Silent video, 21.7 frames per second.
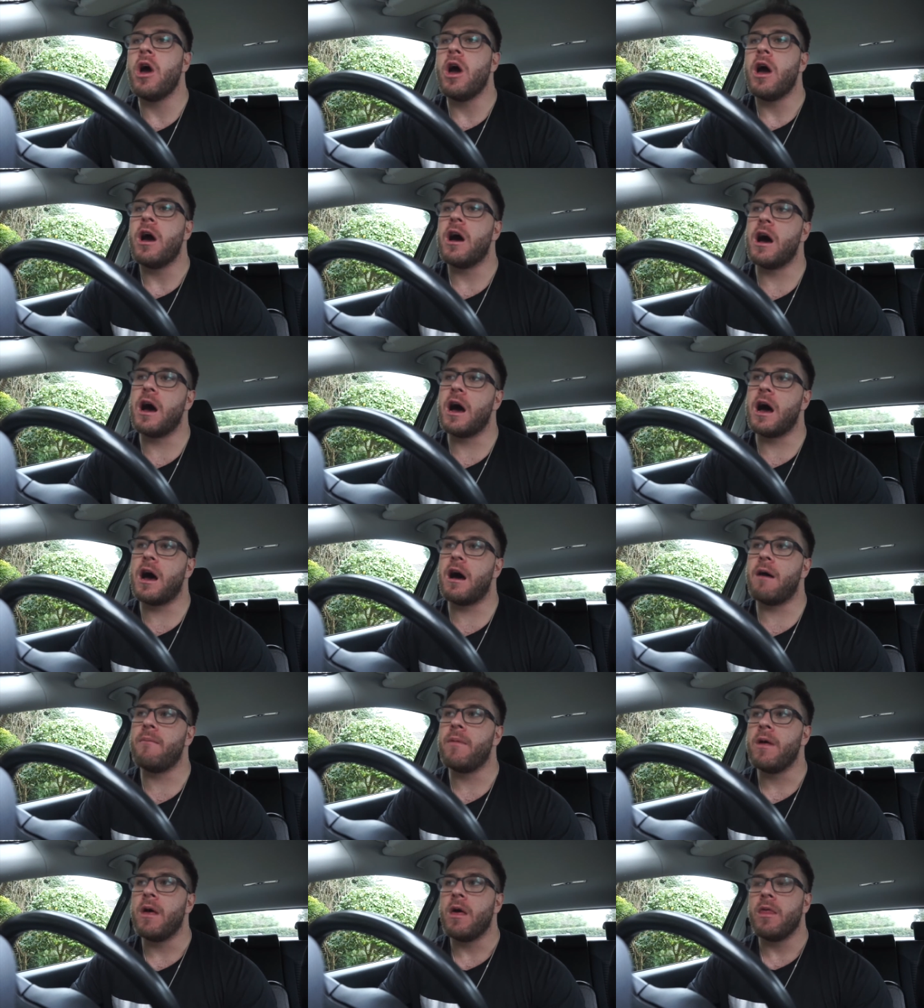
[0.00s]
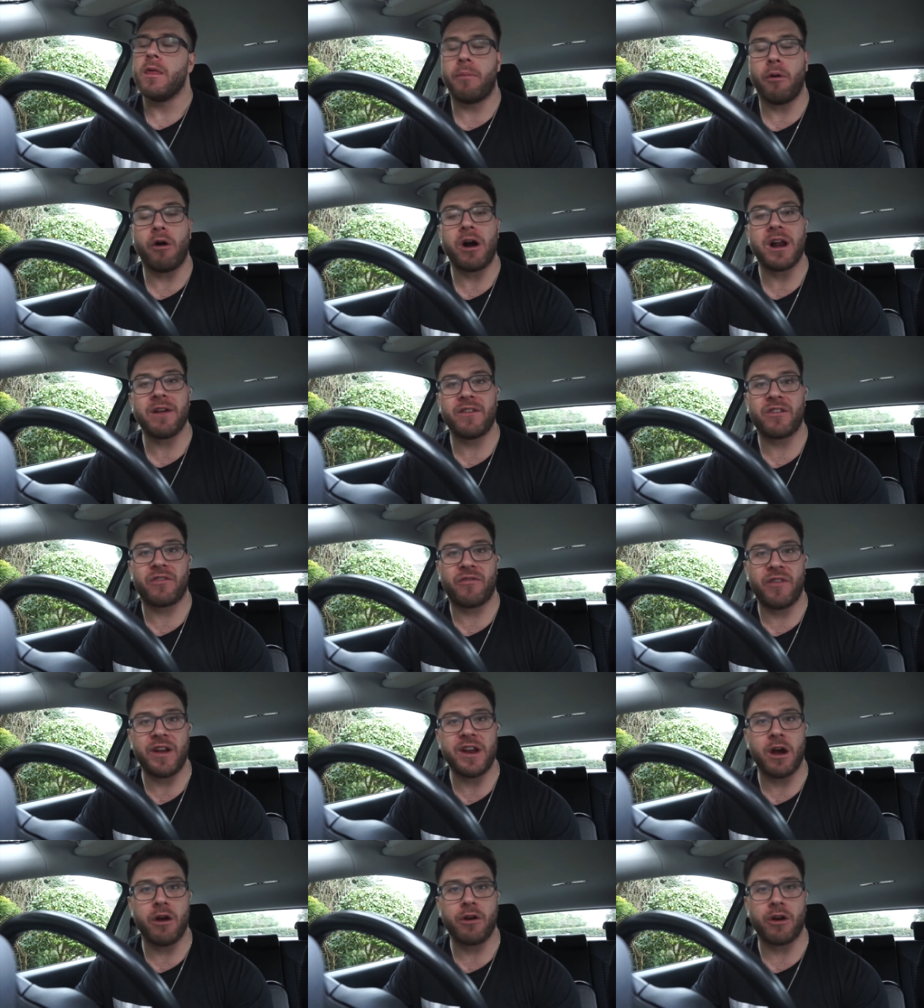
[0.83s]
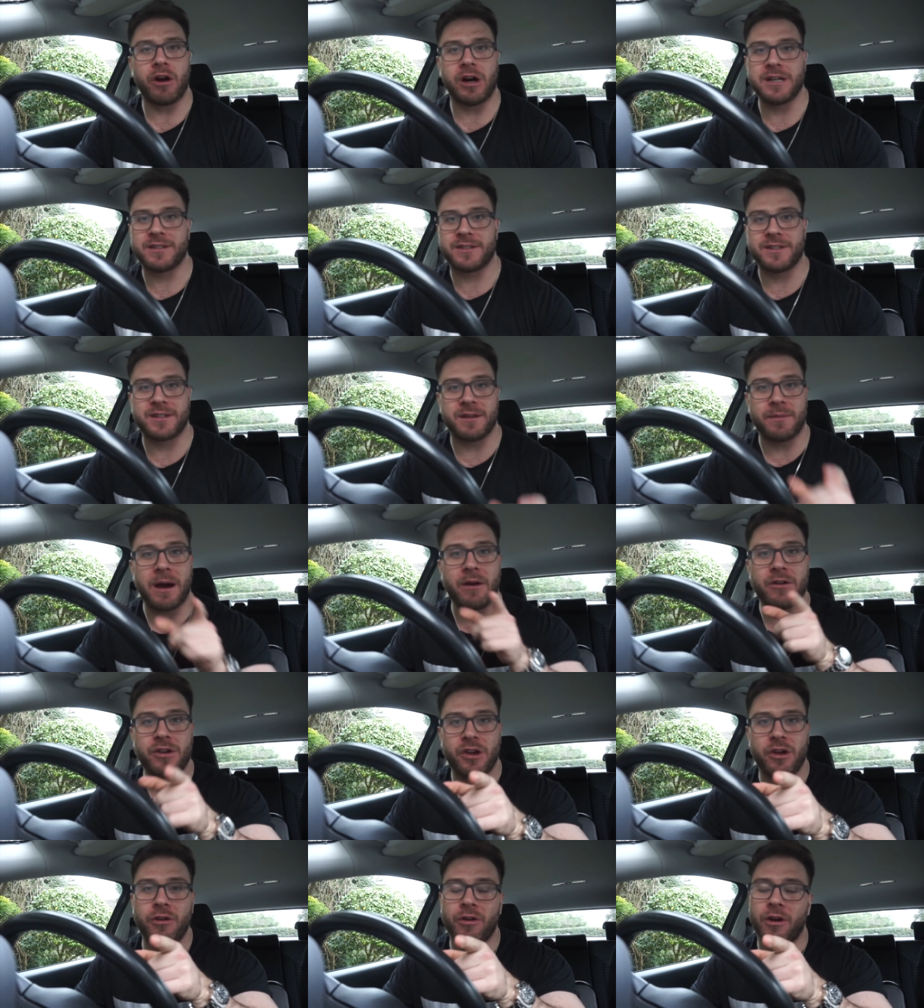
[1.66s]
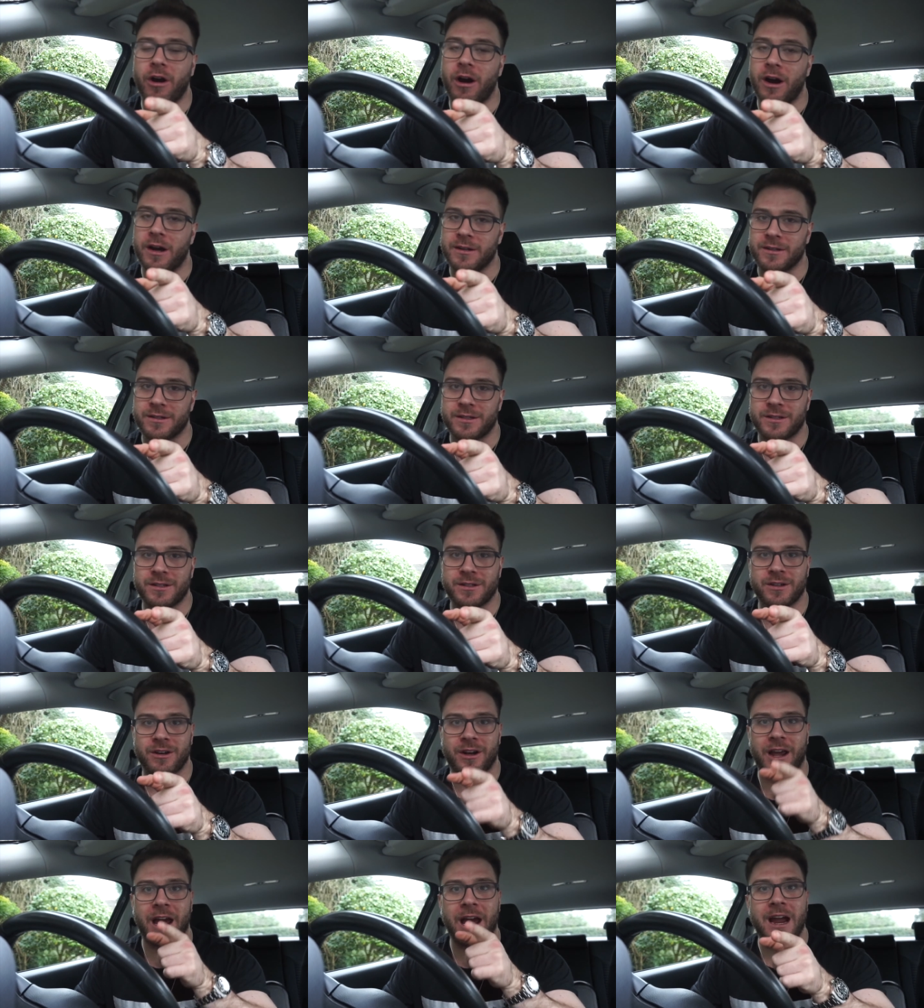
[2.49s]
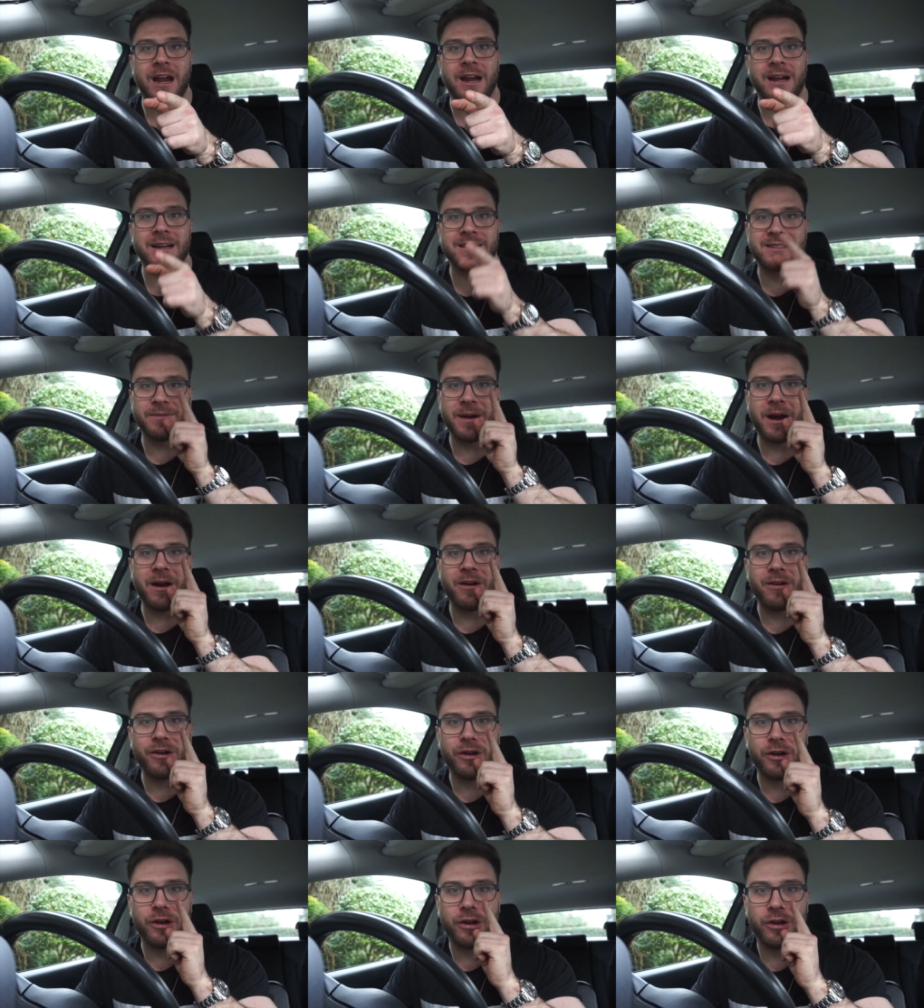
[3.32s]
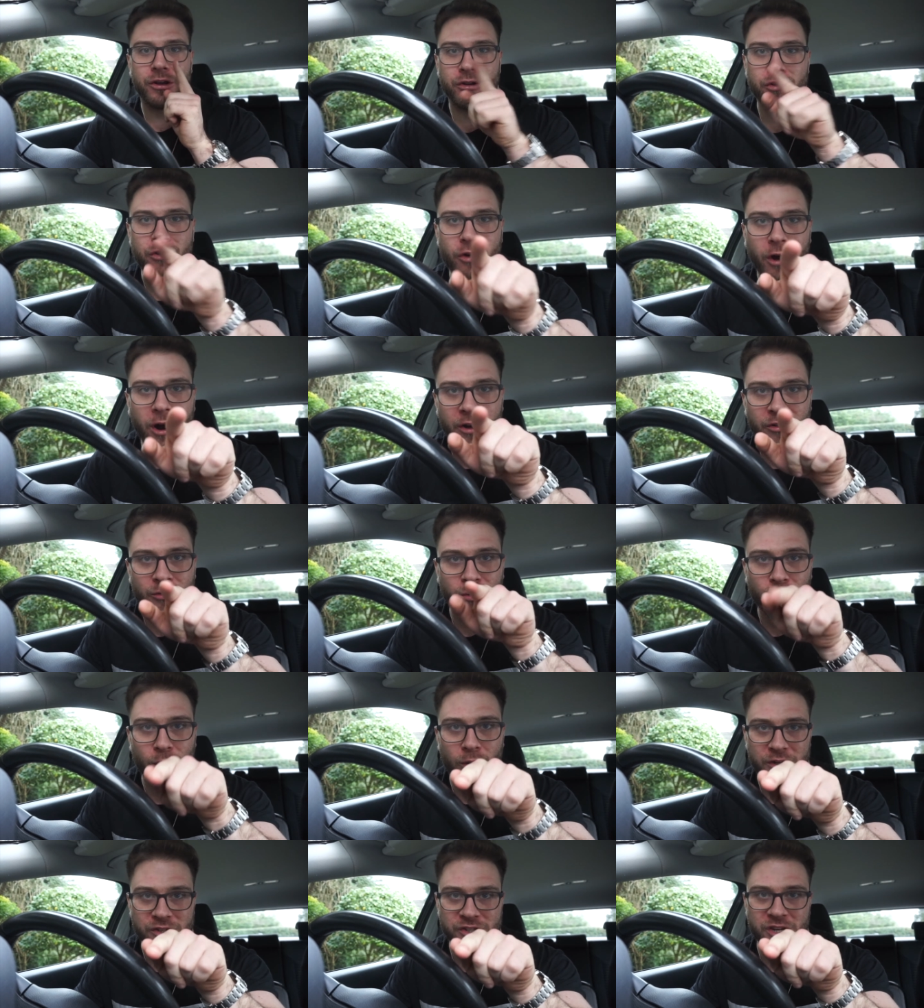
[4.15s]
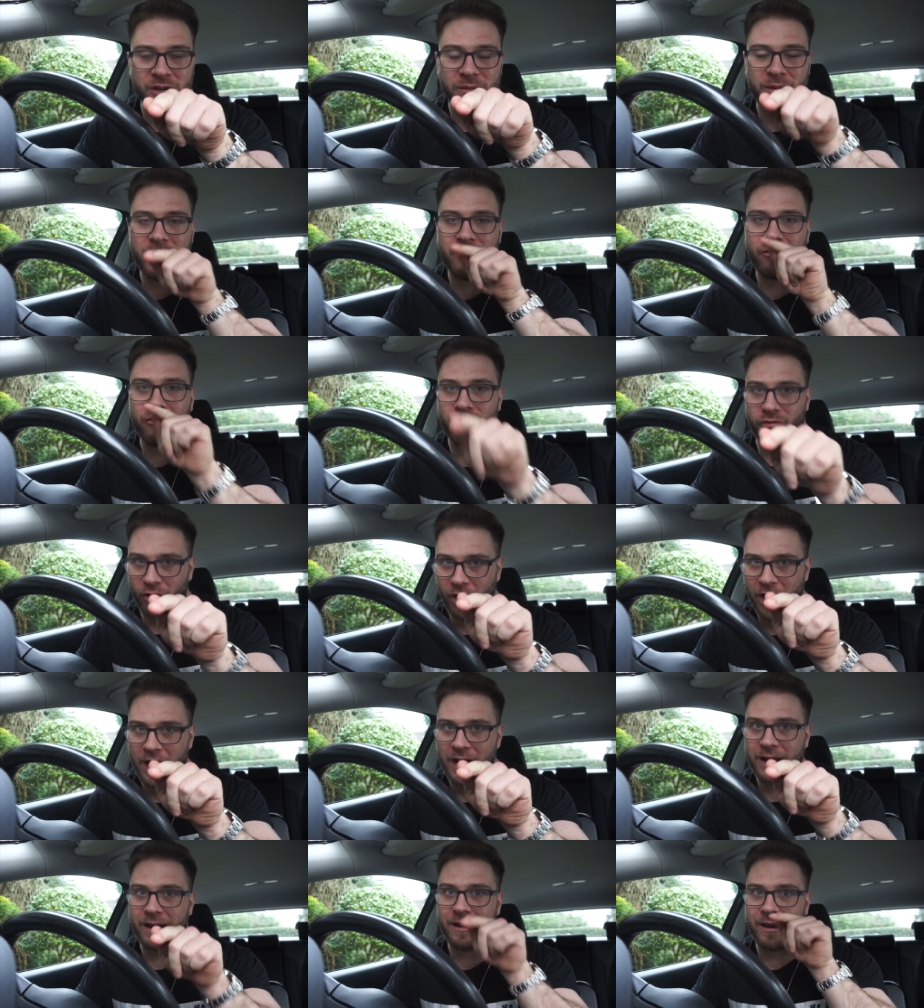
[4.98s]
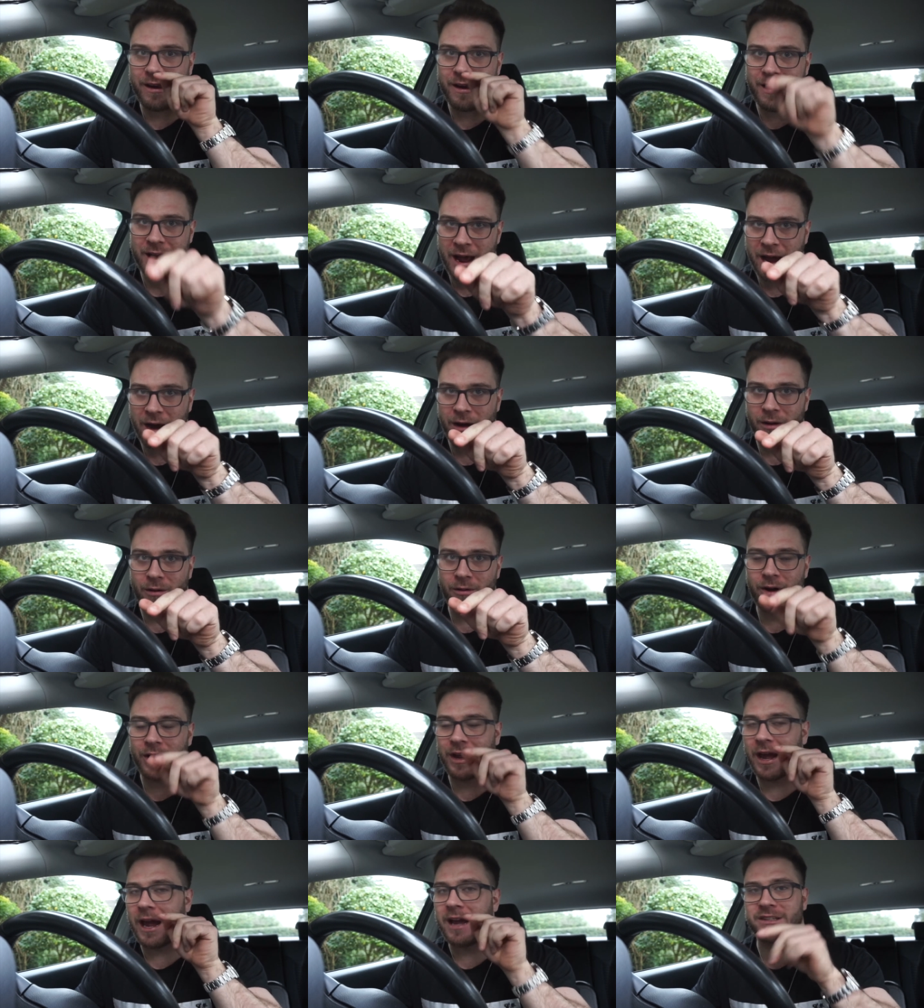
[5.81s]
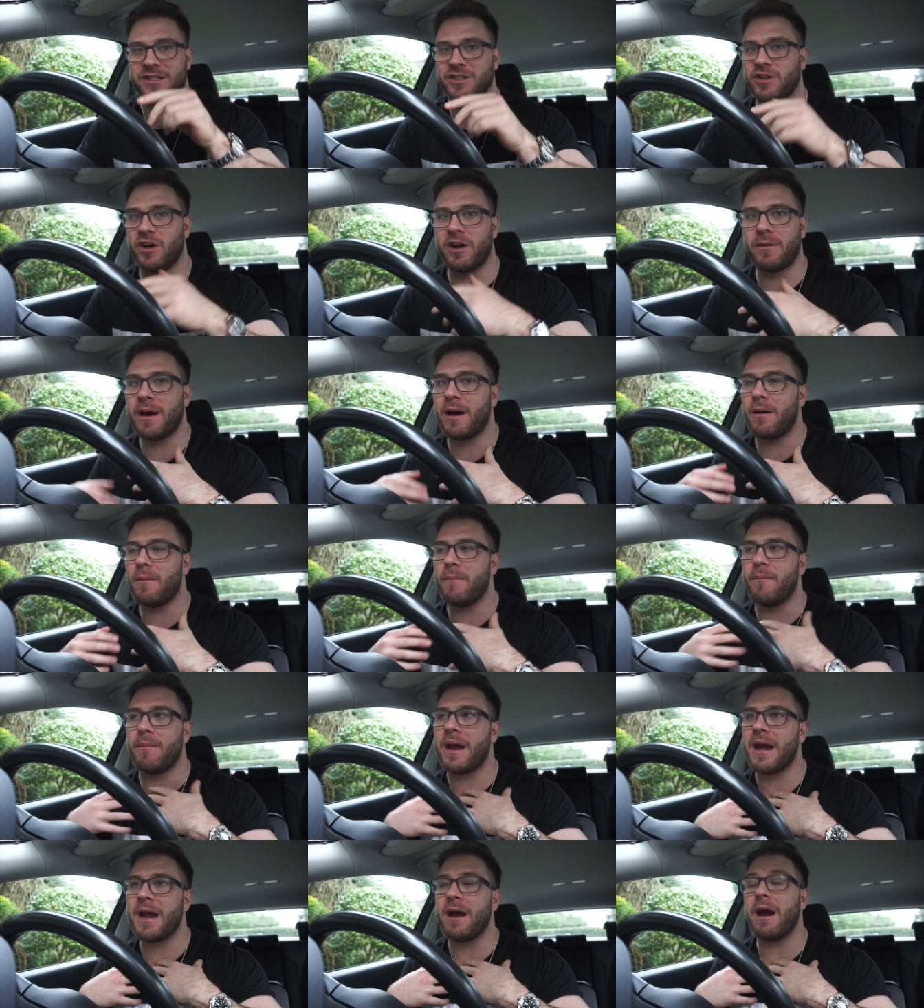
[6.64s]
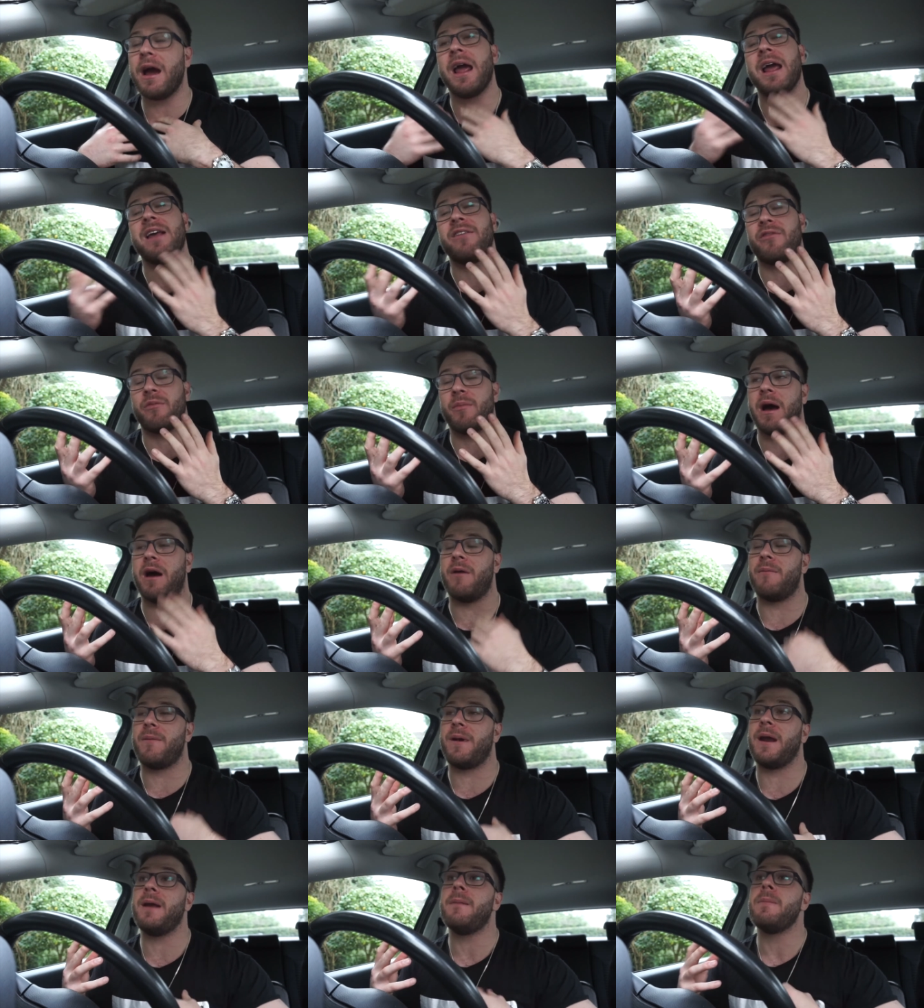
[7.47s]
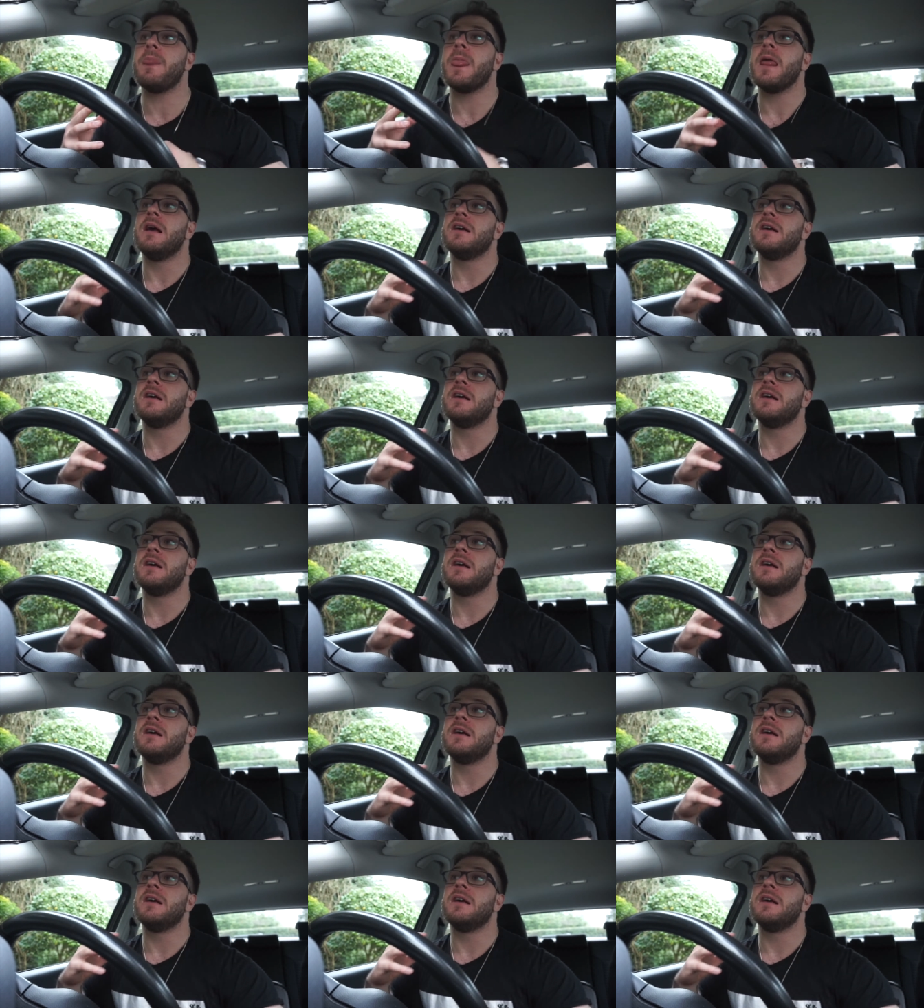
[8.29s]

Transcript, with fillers: The point of this video, guys, is about you guys, okay? It's about you guys watching me right now, okay? It's not about me, it is about me.